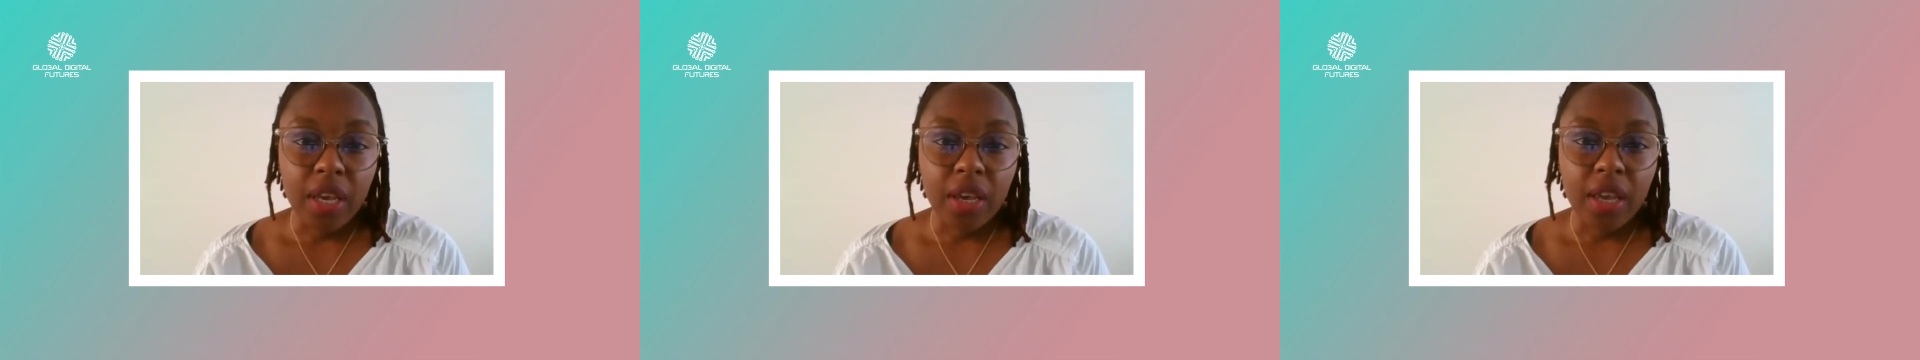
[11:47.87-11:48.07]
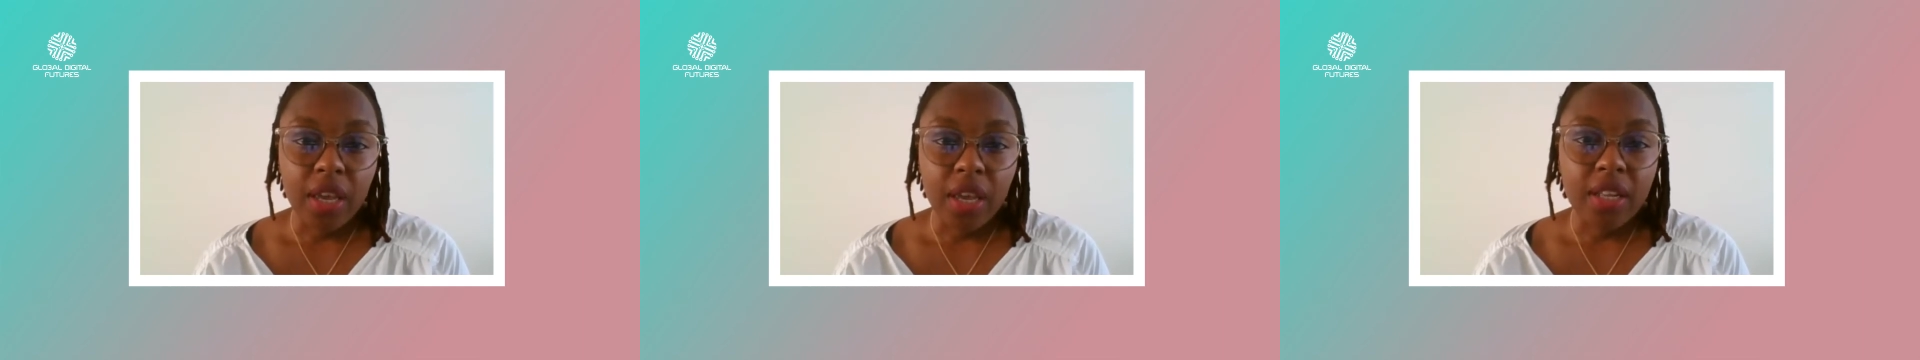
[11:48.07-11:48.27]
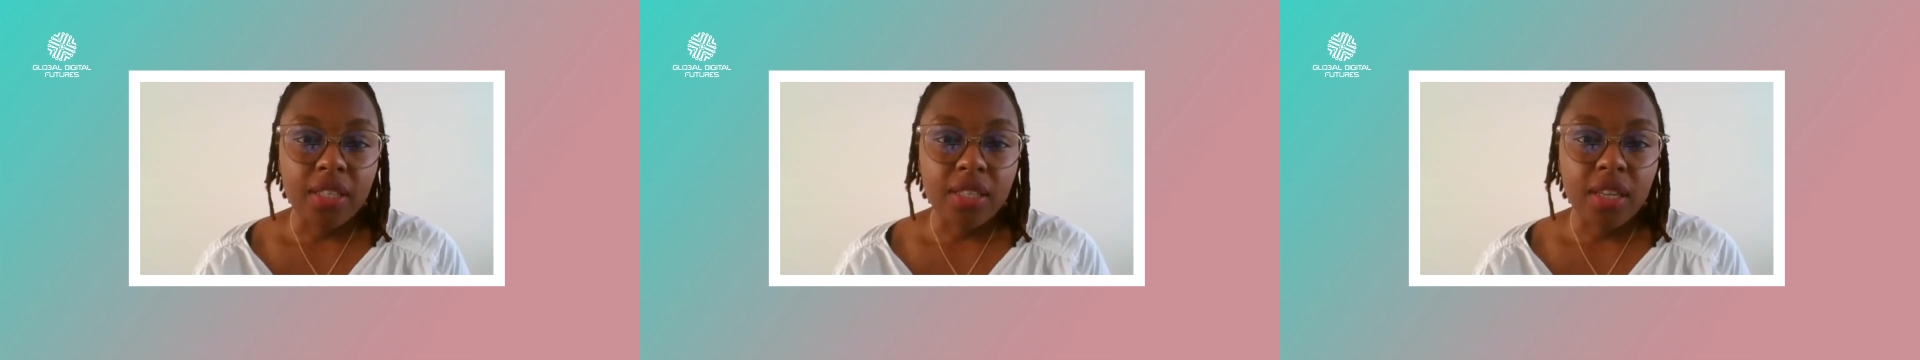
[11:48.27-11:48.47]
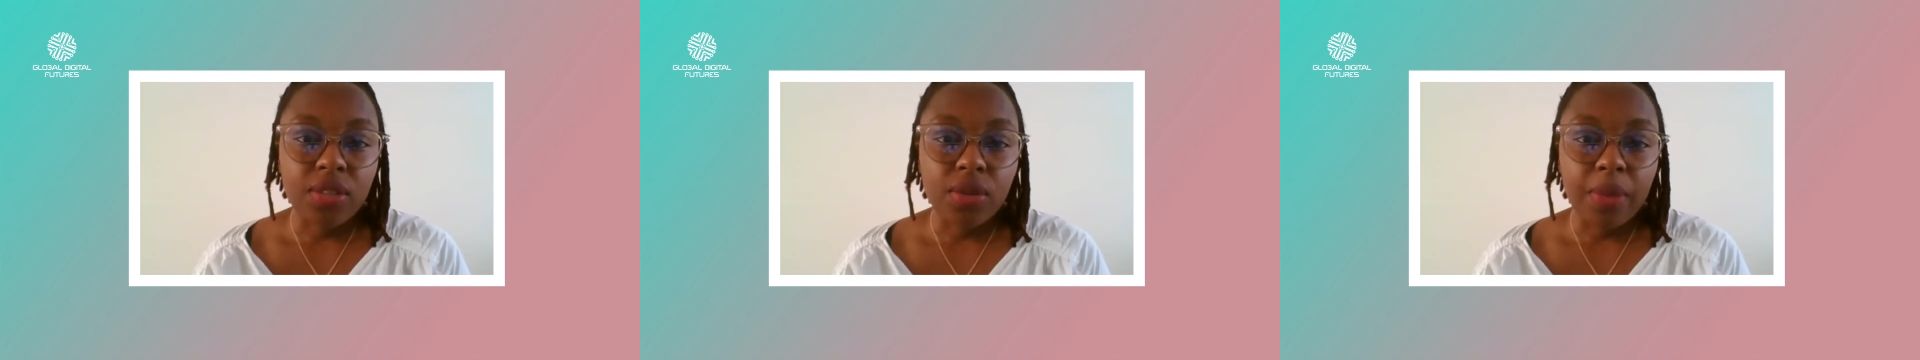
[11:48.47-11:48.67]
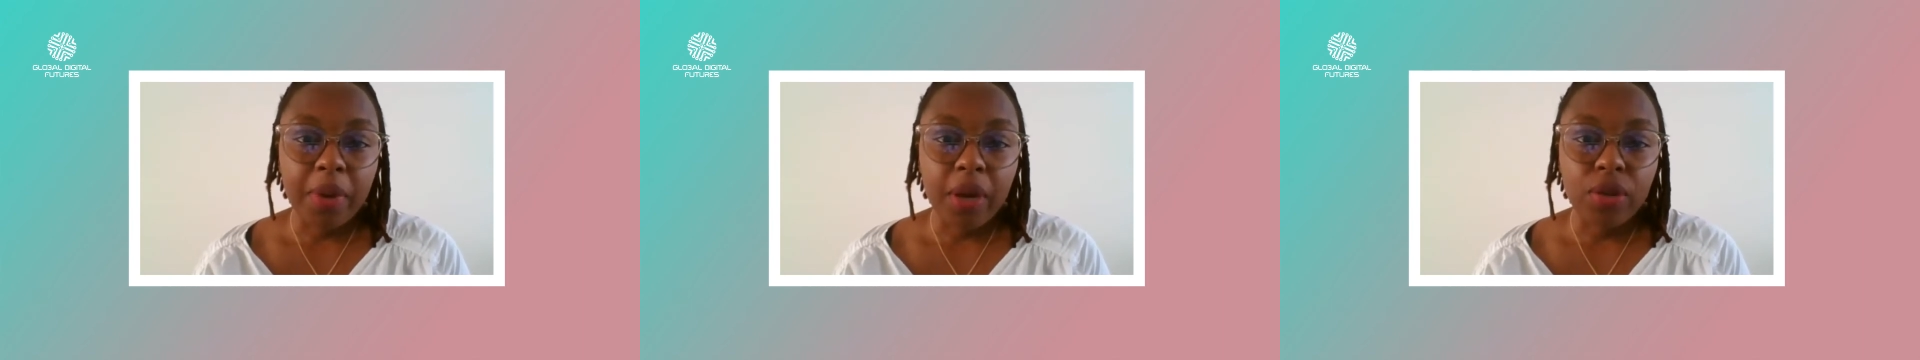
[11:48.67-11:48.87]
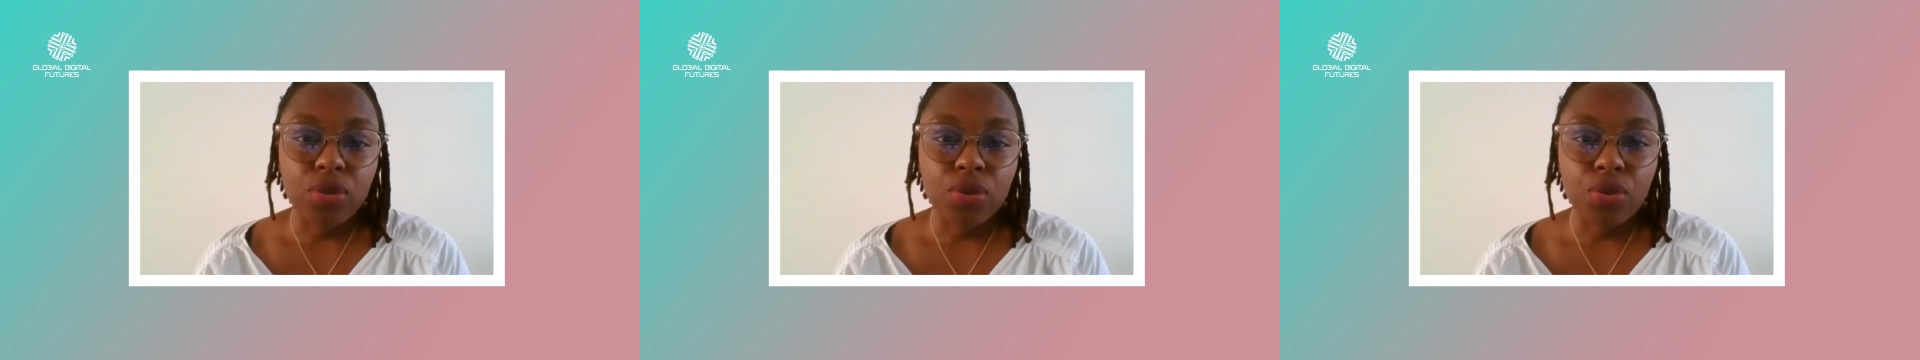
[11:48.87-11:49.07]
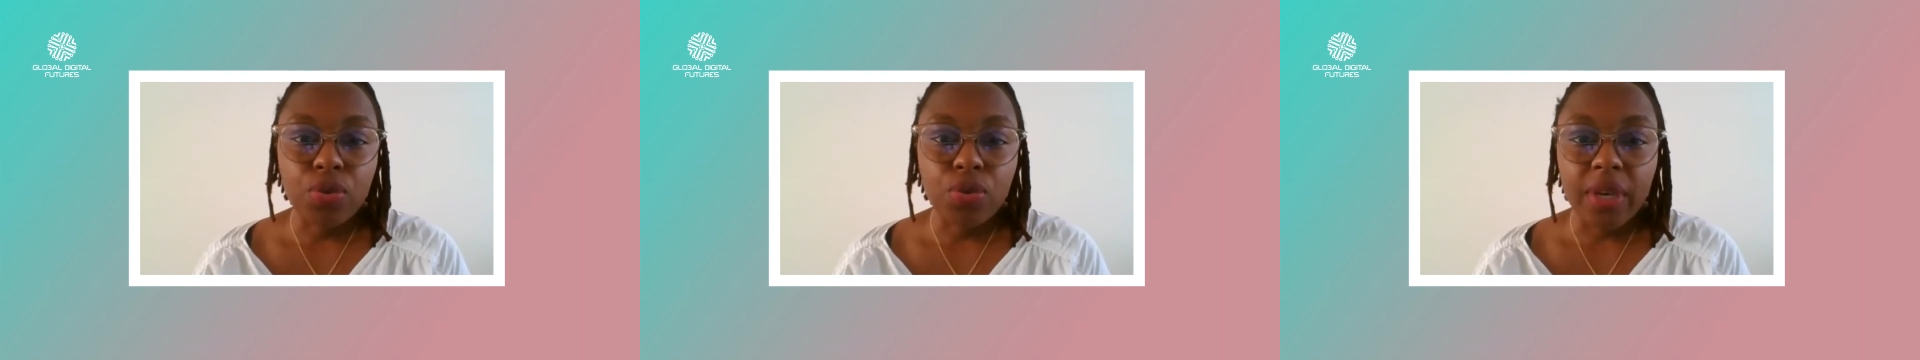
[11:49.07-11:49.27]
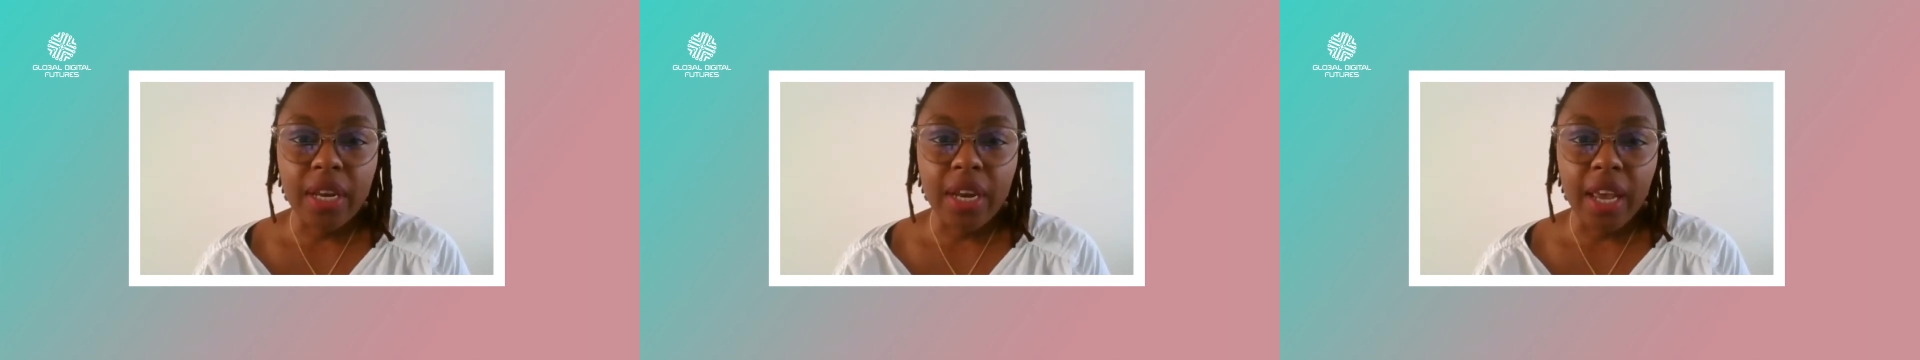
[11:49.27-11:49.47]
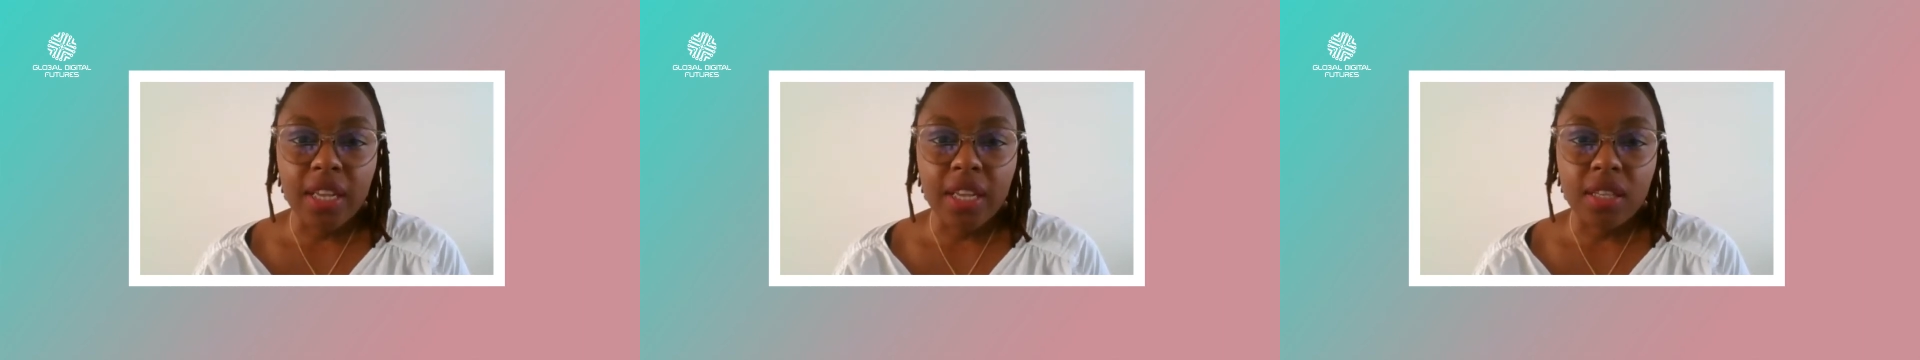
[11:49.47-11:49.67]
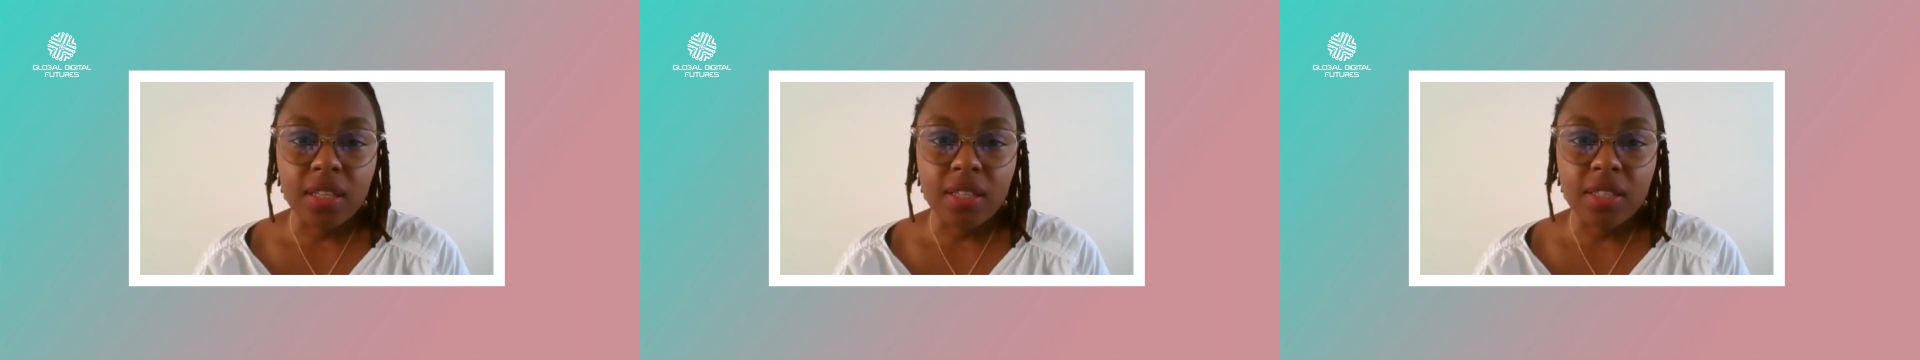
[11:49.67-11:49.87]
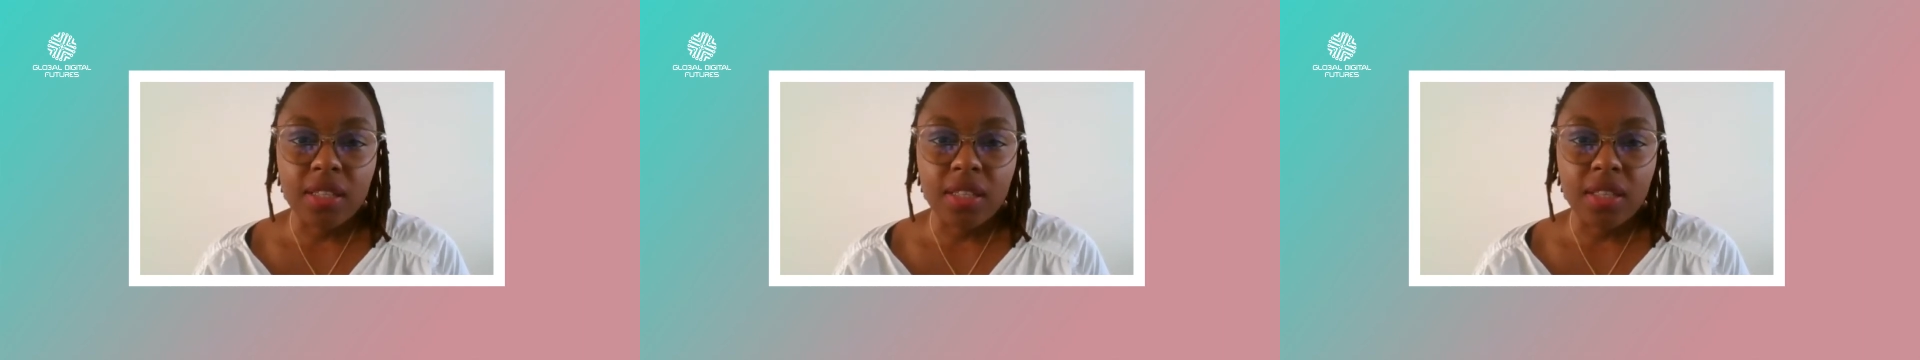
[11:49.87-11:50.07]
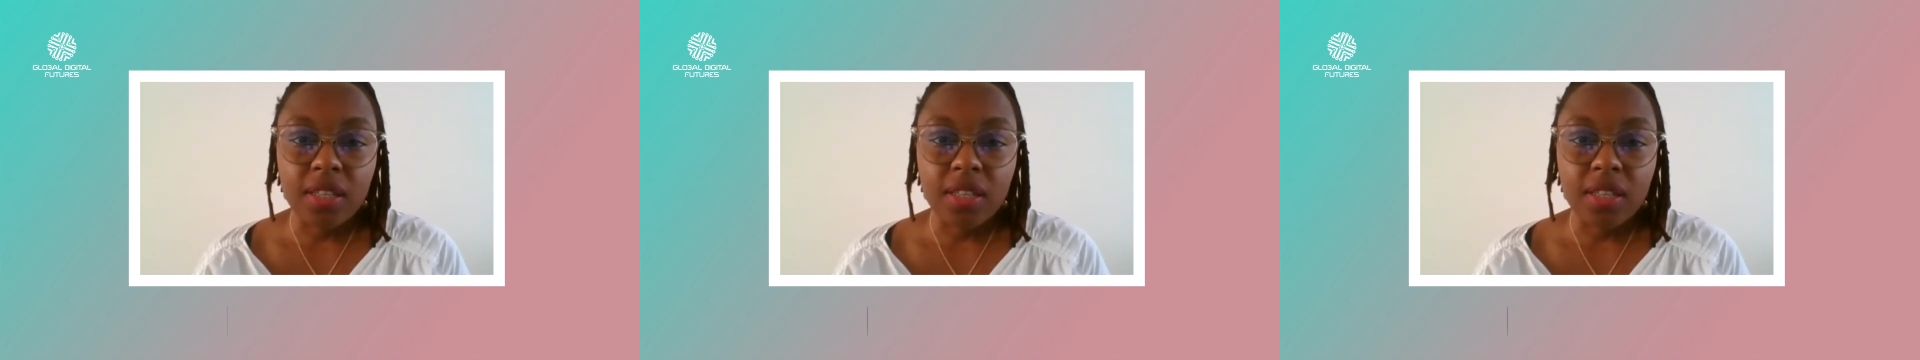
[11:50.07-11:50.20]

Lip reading: and it's about who can access